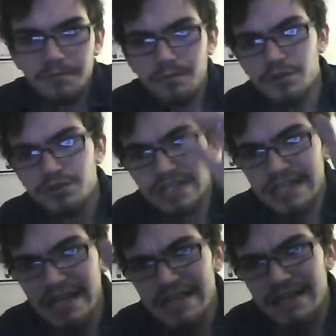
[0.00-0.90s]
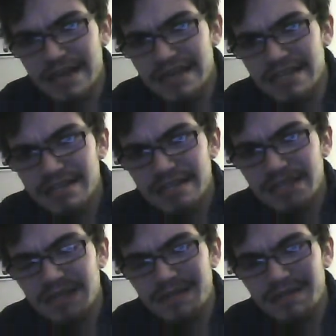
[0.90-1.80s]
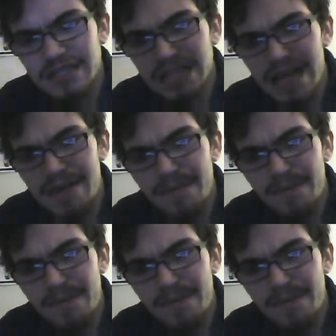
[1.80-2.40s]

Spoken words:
what she did is say,